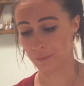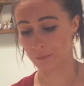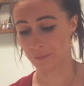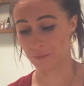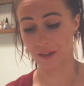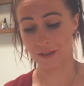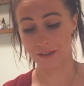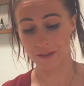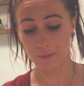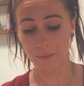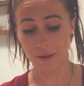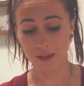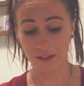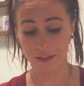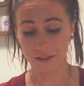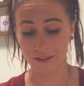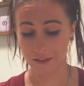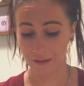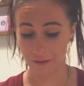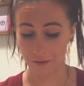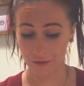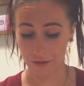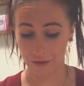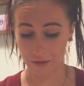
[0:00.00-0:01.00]
Does it make a
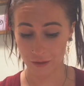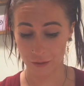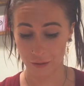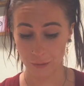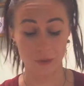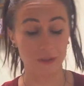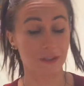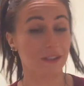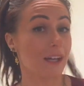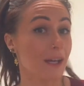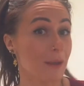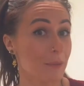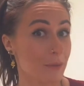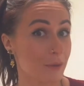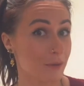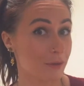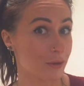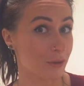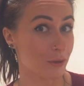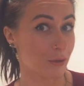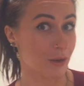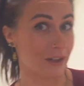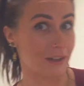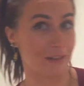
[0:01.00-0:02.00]
difference what type of
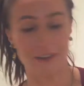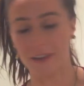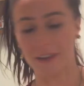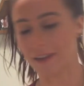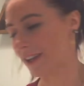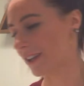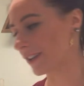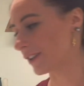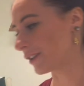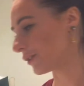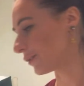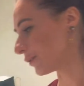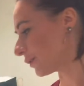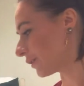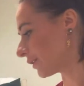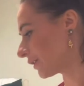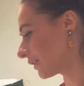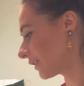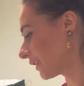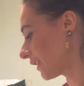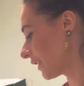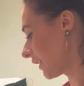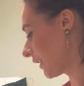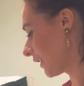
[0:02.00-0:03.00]
thread that I
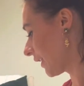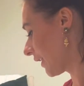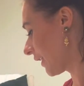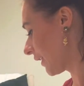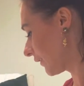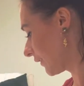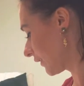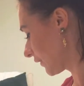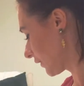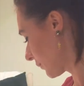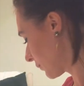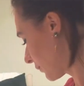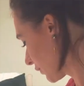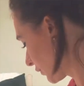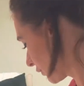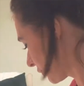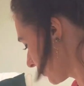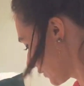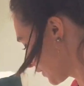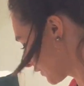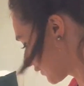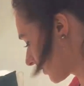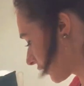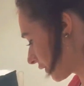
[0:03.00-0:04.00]
use? And this, I'm
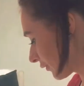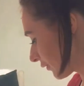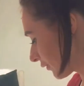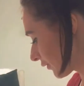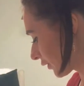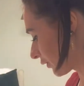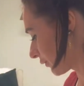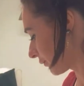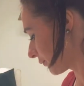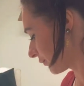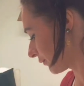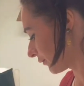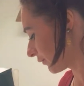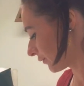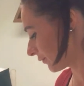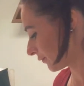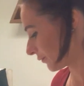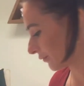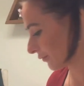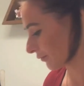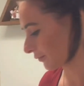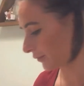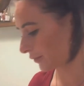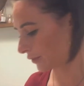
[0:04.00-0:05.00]
assuming, is not
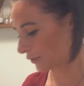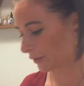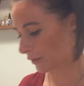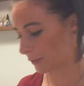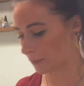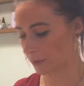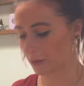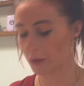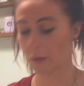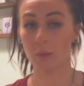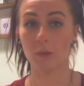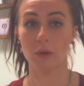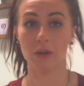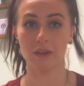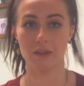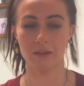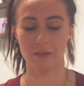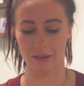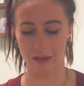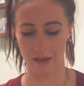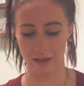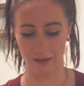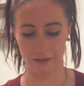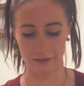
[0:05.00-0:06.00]
from someone
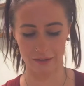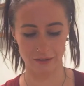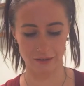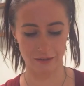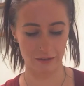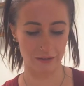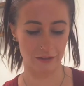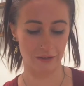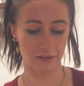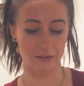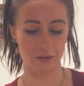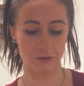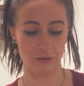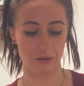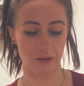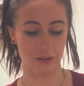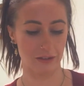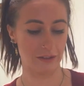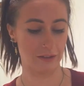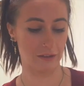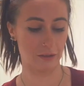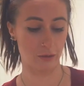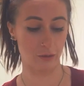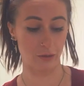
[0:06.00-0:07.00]
that is interested
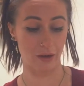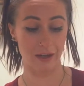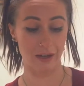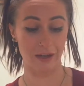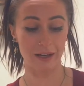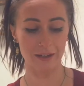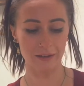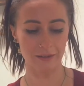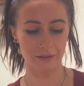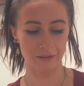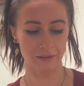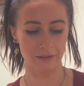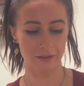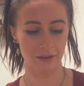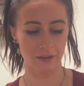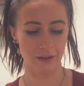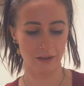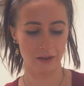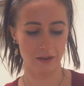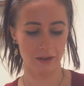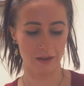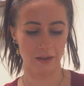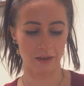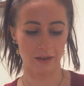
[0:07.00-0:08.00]
in threading
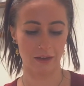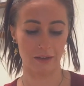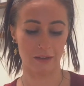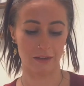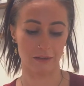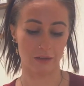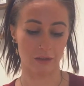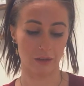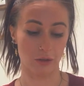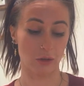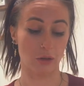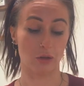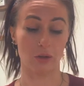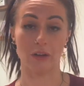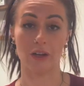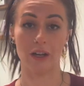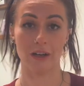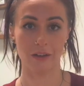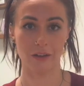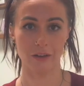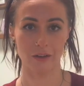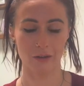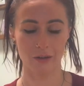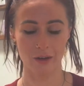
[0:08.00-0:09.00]
and to learn
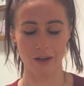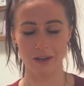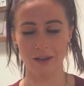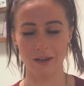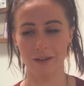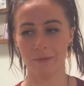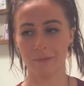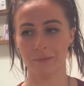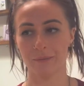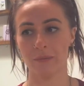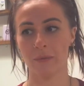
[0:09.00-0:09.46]
how to thread.